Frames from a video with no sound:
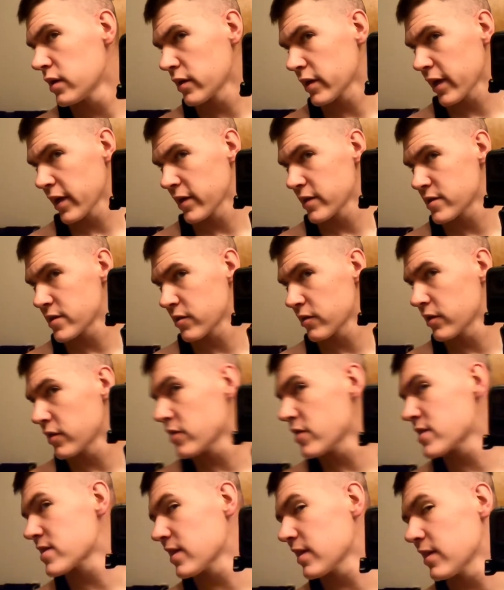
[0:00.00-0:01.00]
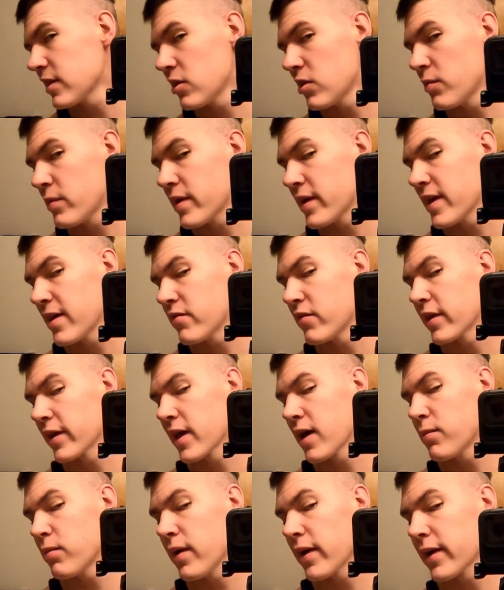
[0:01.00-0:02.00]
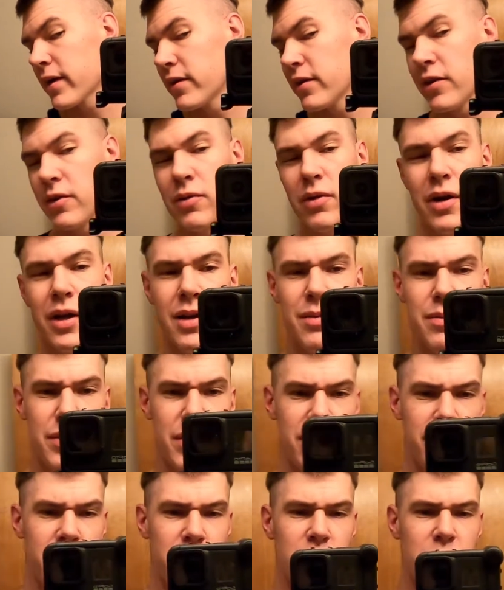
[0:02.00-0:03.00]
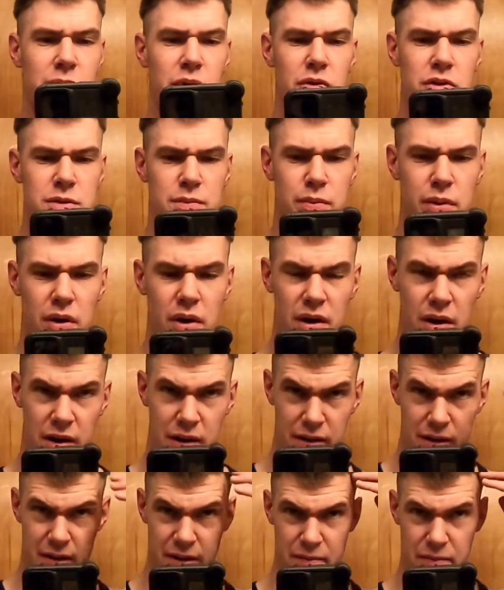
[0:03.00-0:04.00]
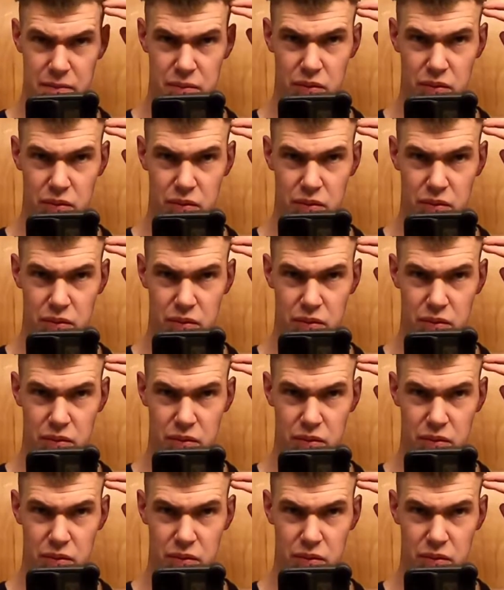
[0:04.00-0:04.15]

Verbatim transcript: Okay, so there's a little bit of evening up I can do on it, but for the most part, uh,